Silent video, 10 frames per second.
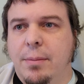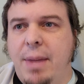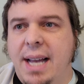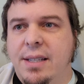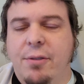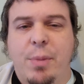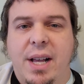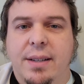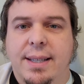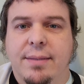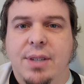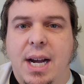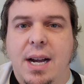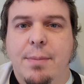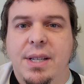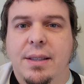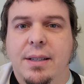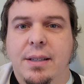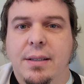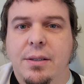massive amounts of time in
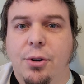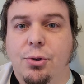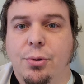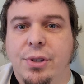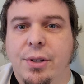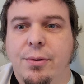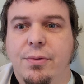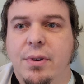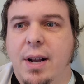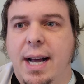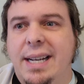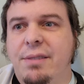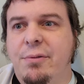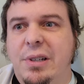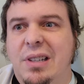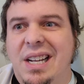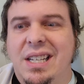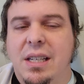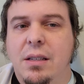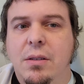the neutral zone. I didn't feel
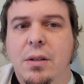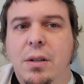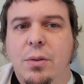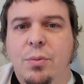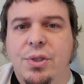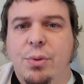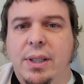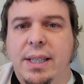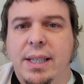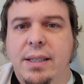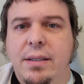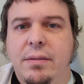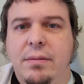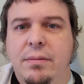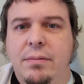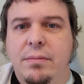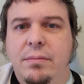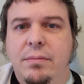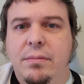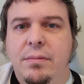like it was really
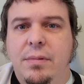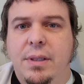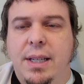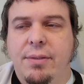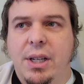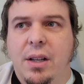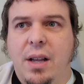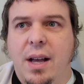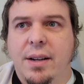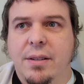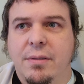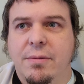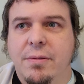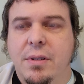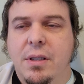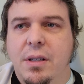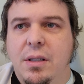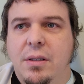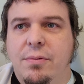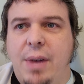giving a lot of
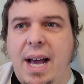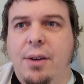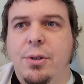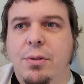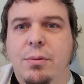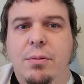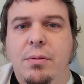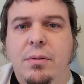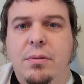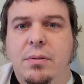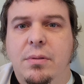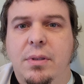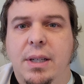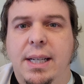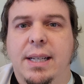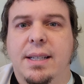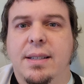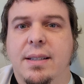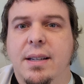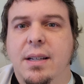value,
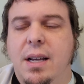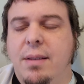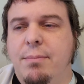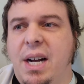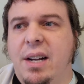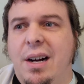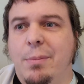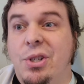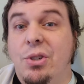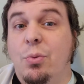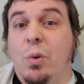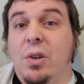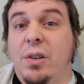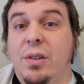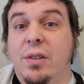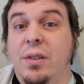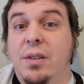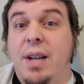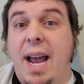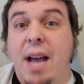and my options were
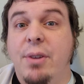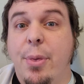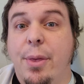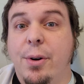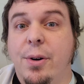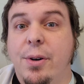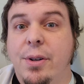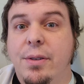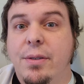have a third